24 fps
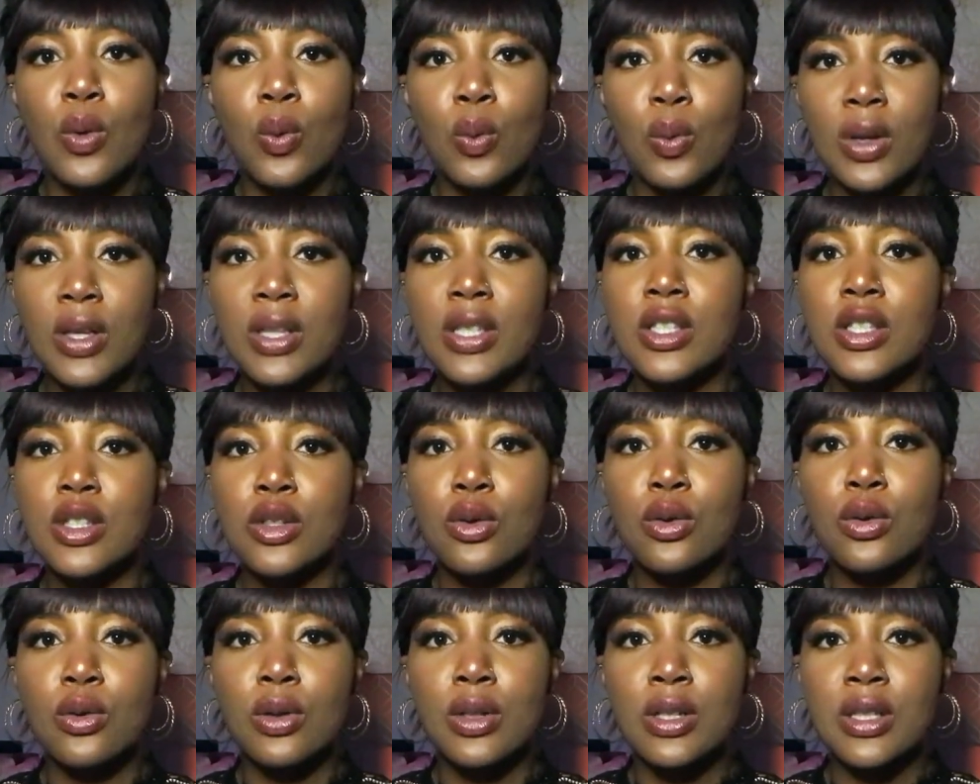we're
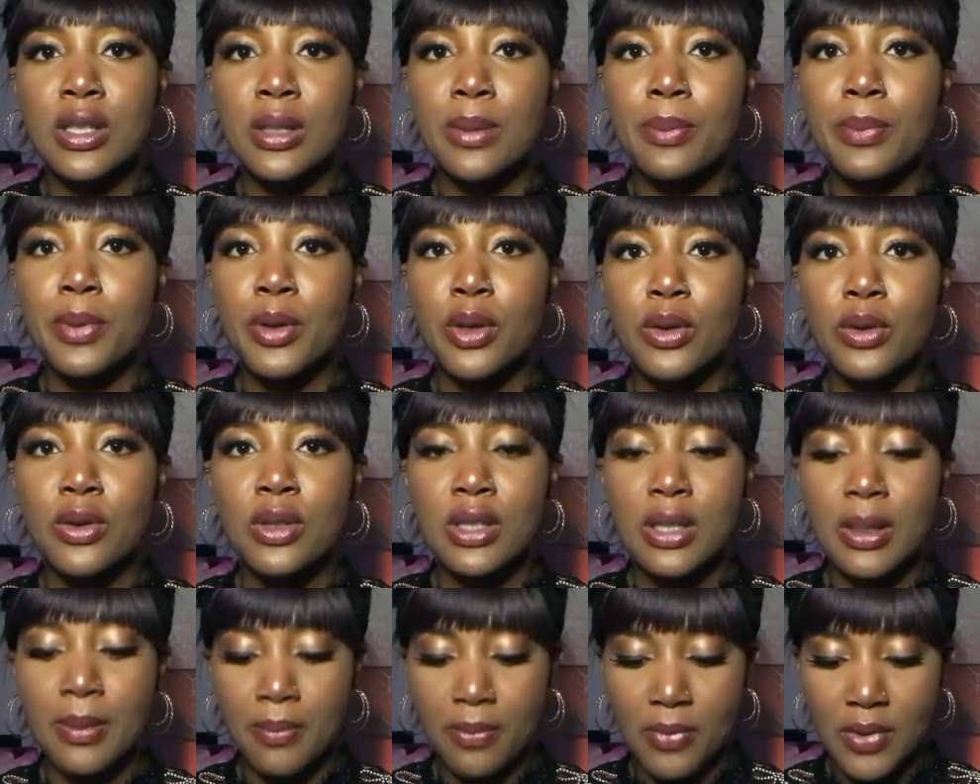still going to build
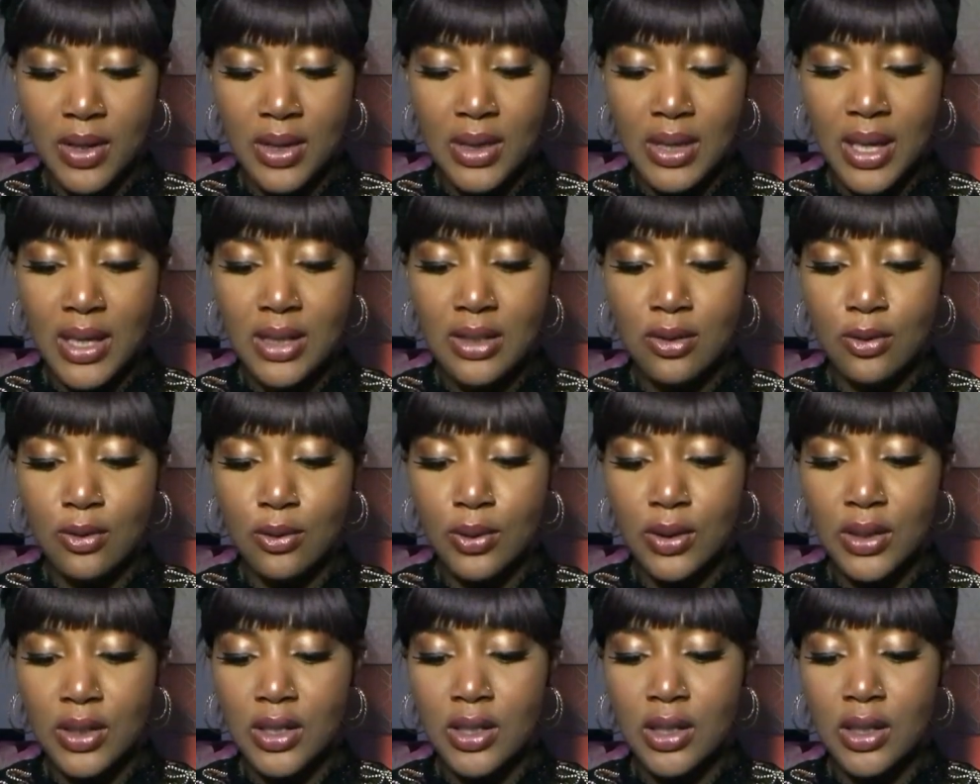something that's
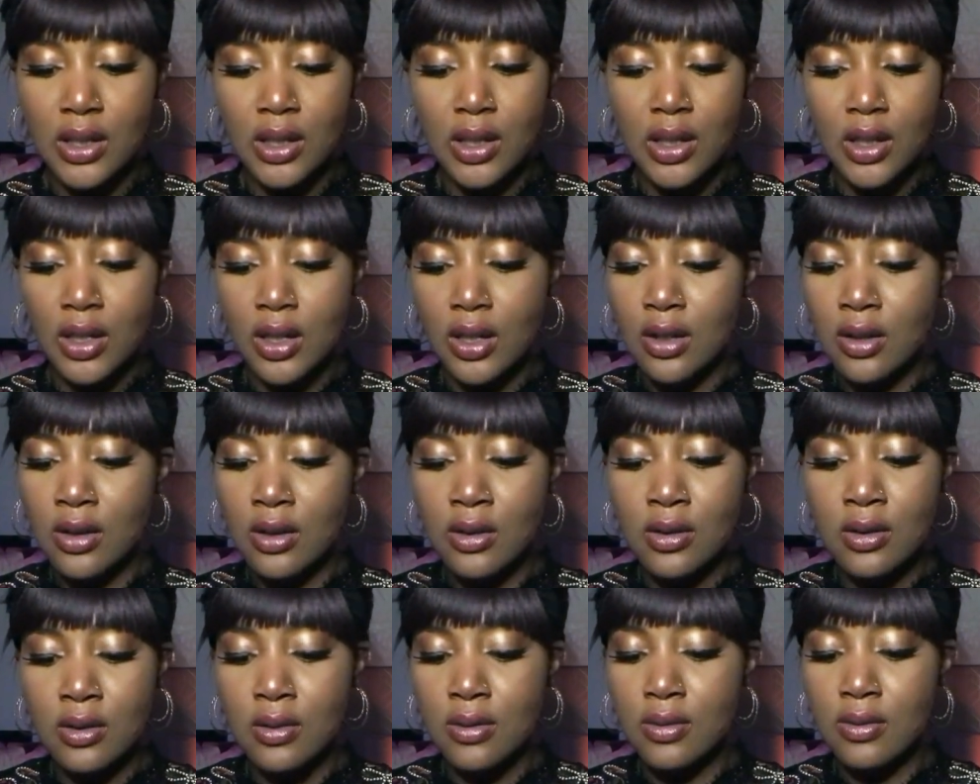going to look
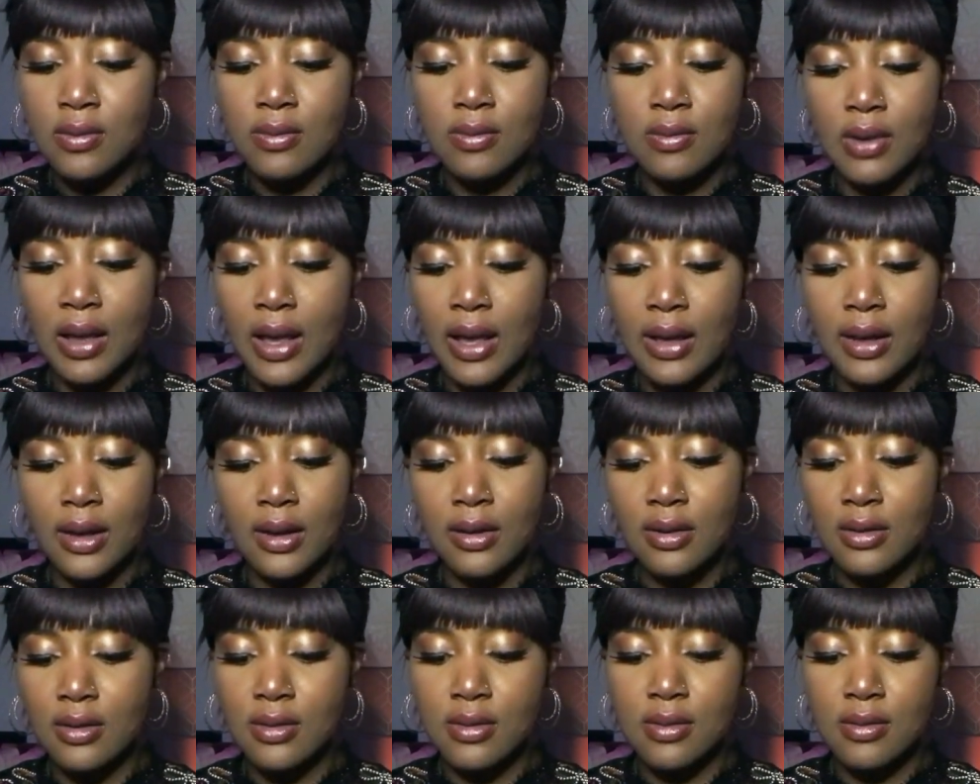like
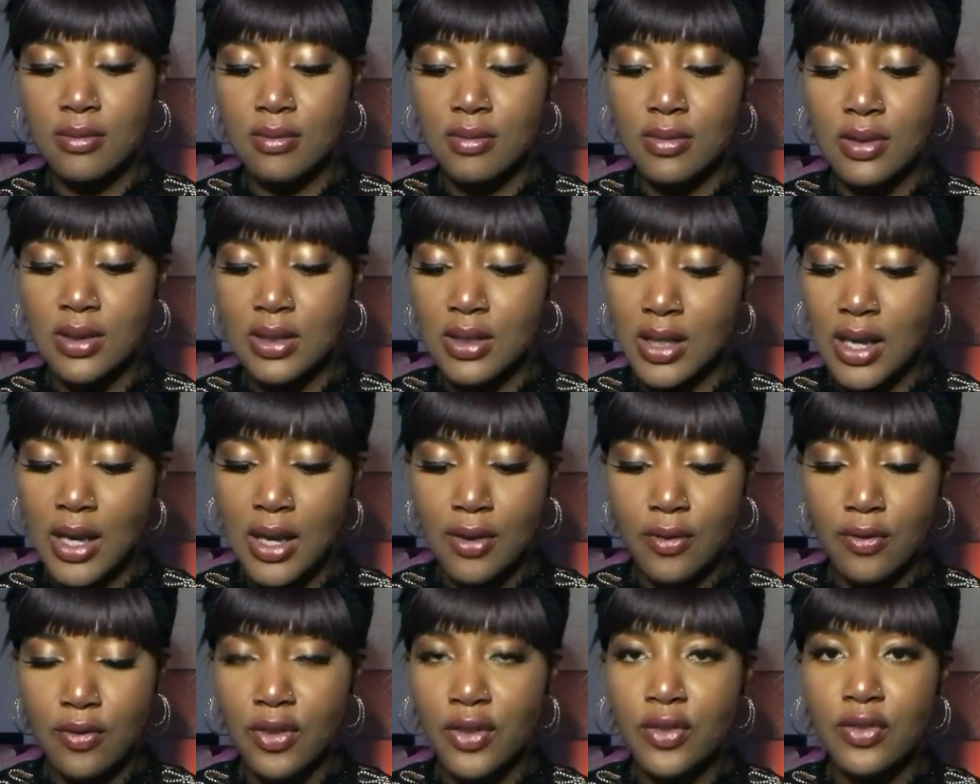10,
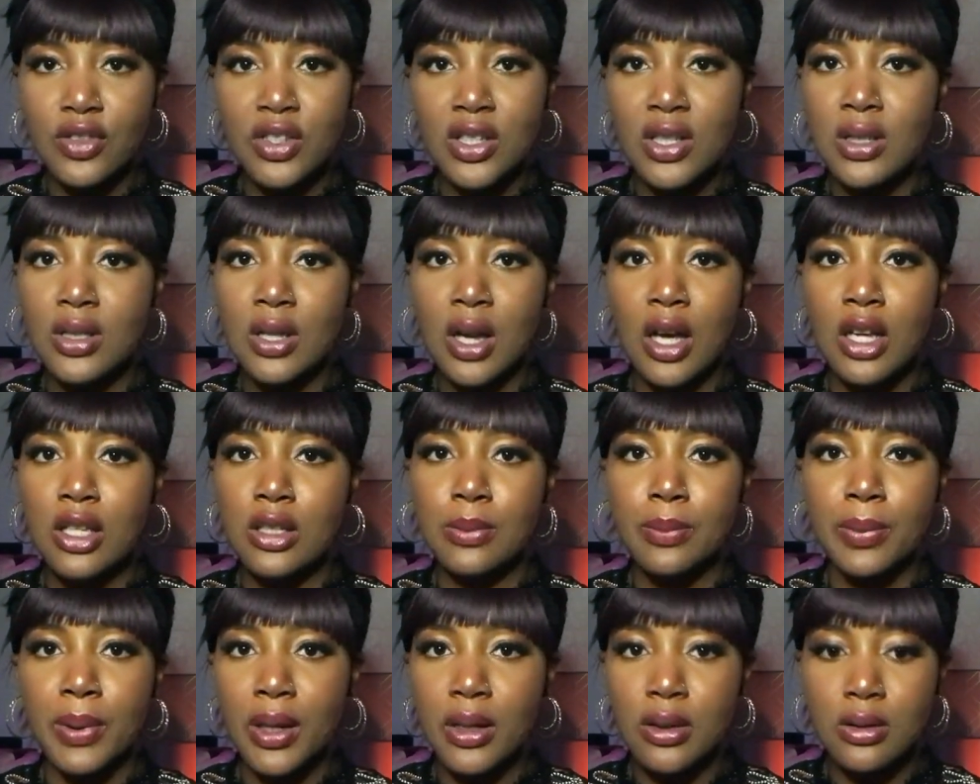15 times
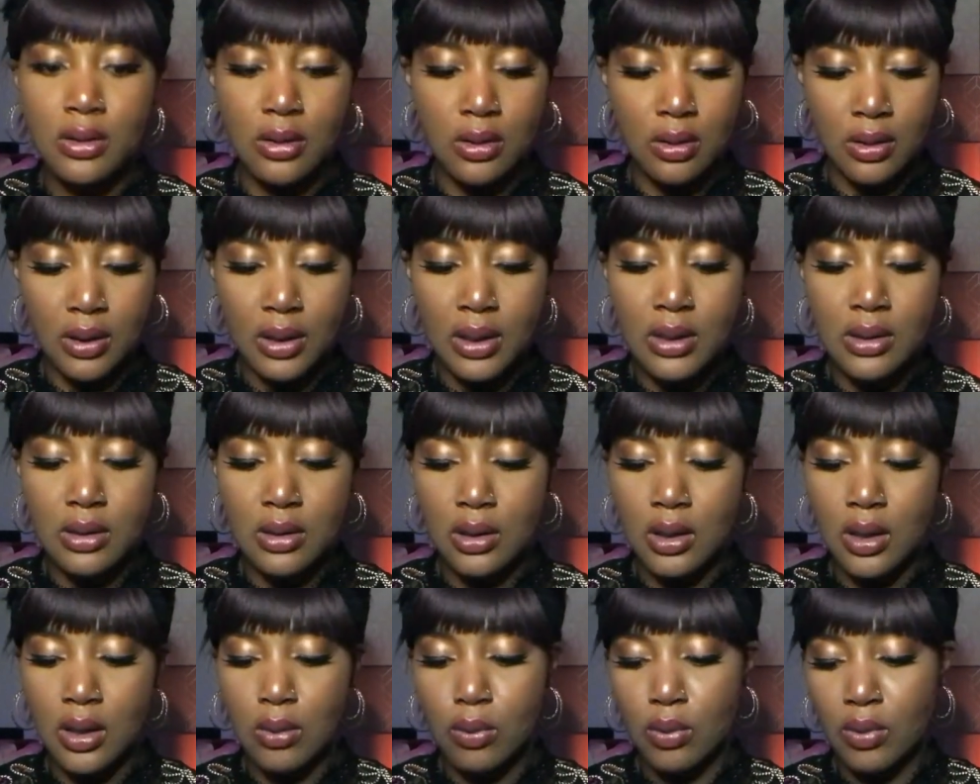better
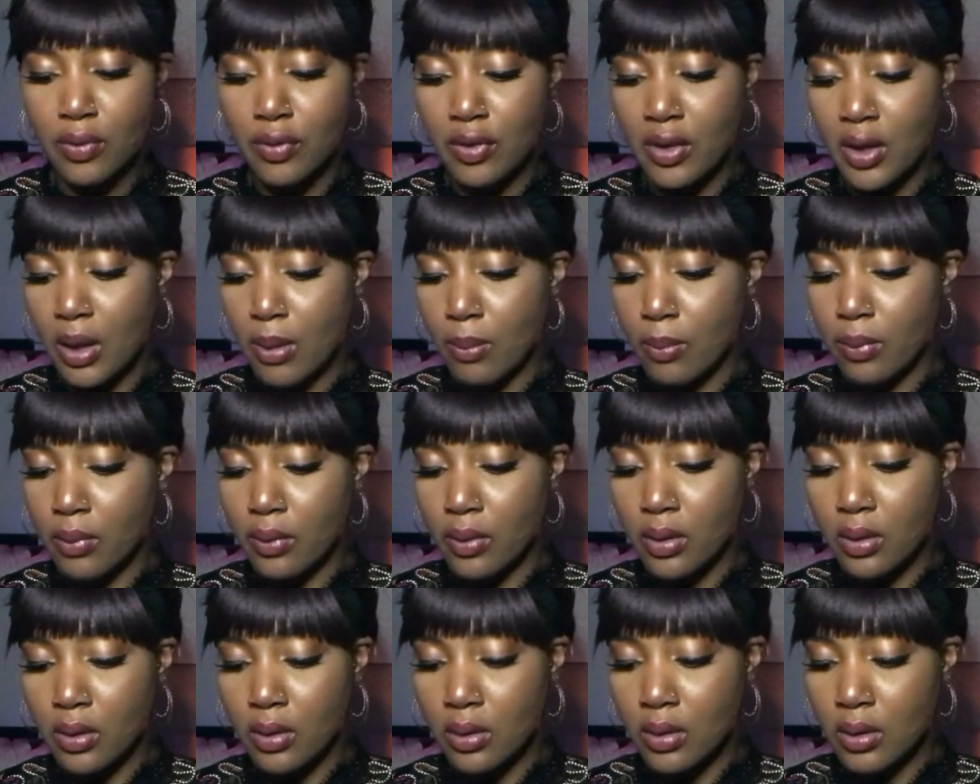easily with the
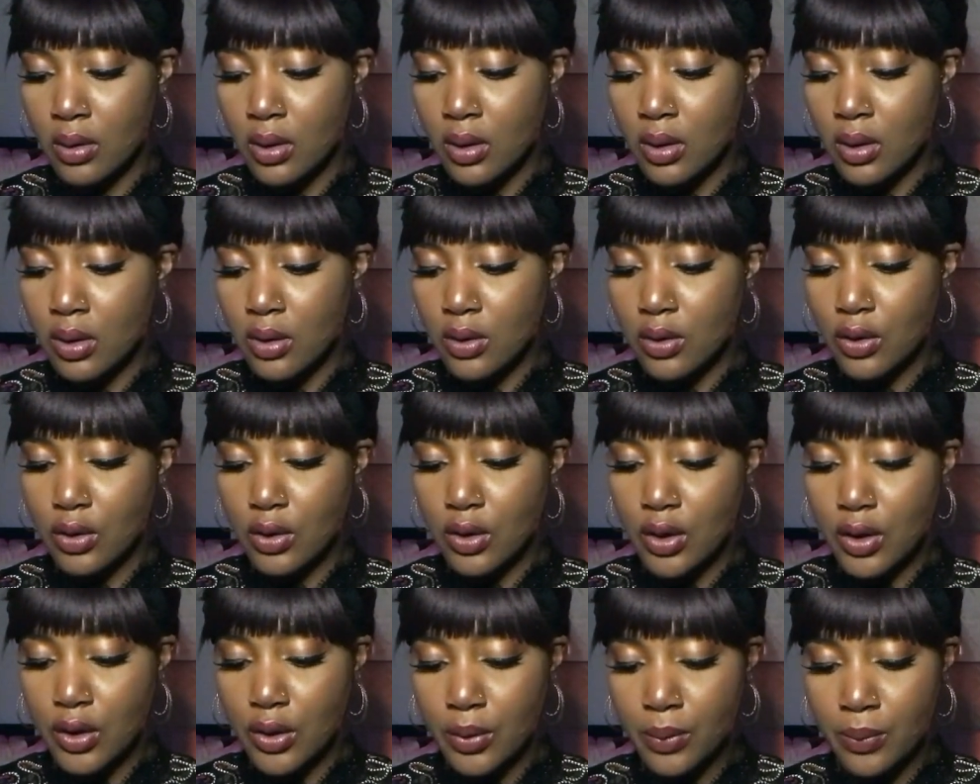Emperor. You
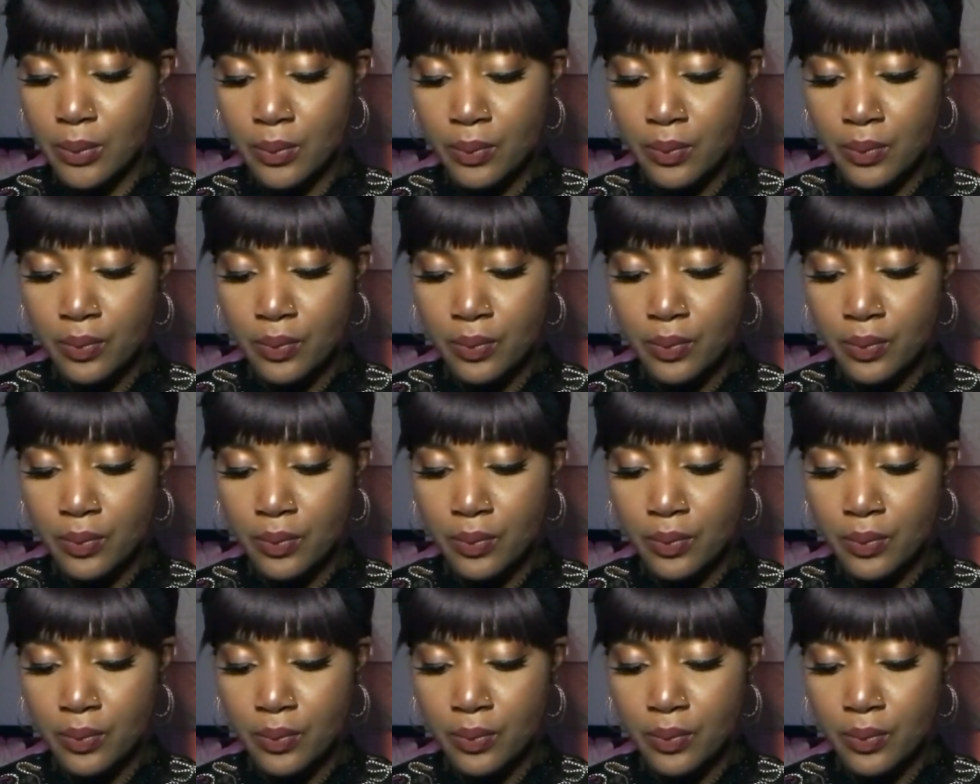know?